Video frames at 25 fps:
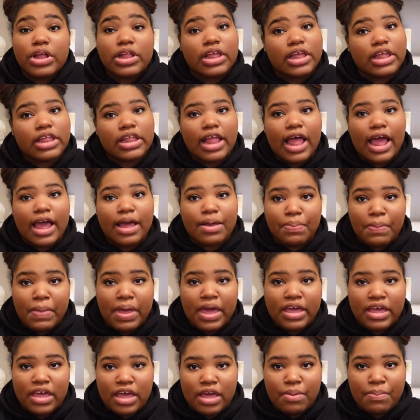like
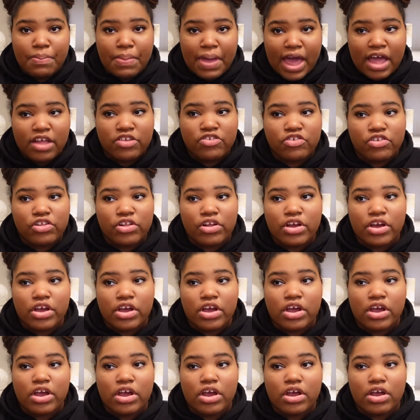making
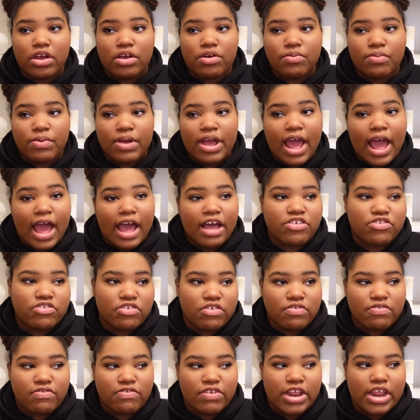Bachelor
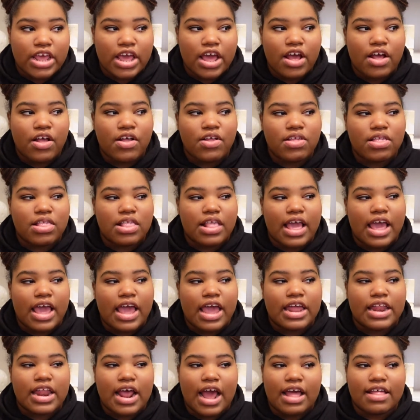reaction videos,
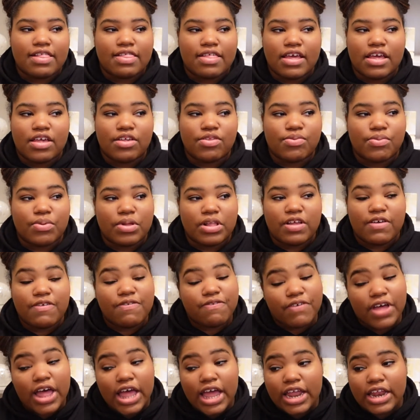and I think it's really
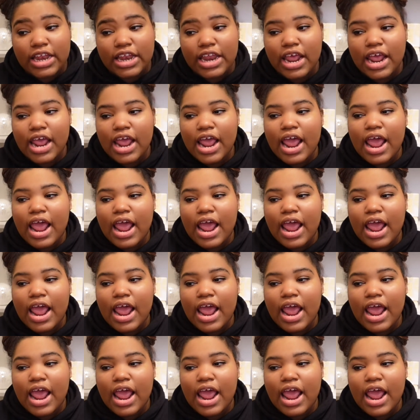fun